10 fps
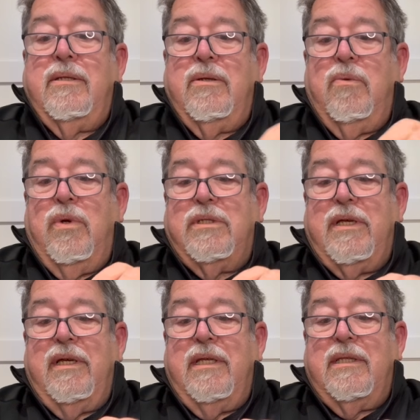once
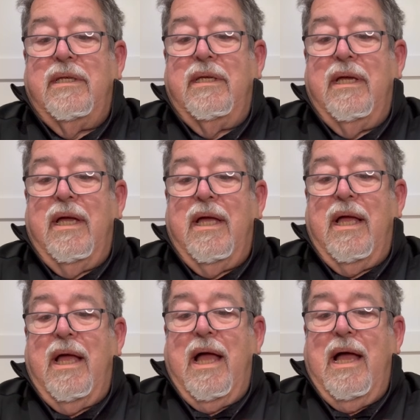I get the
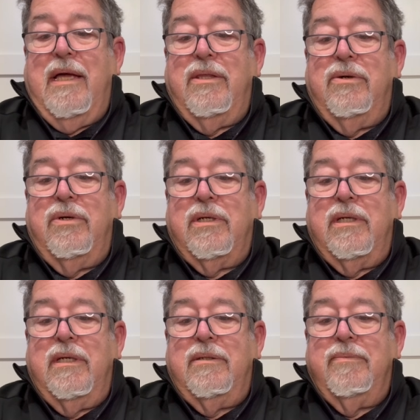eye of the hook
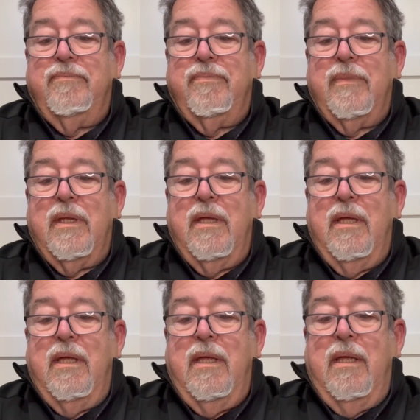in,
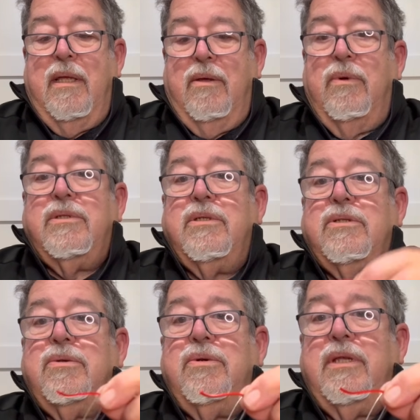once it's
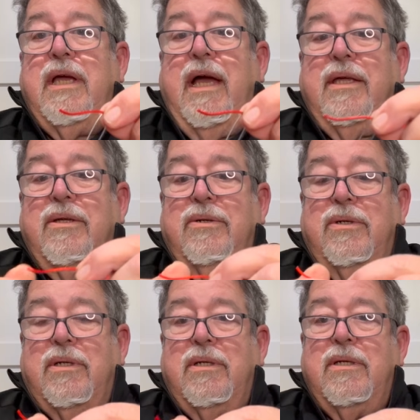through the eye of the hook,